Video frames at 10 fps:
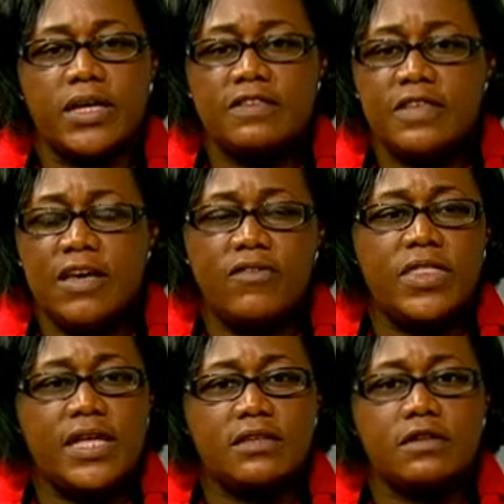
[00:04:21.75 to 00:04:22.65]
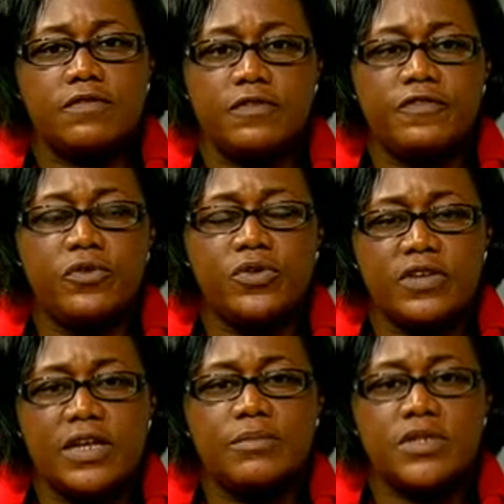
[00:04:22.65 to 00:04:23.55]
as the evidence of the force
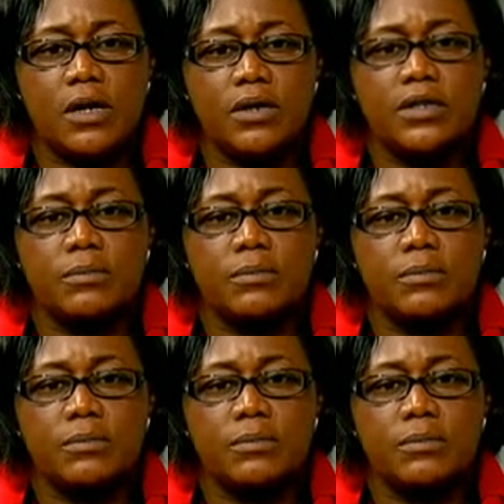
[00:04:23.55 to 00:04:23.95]
that I'm talking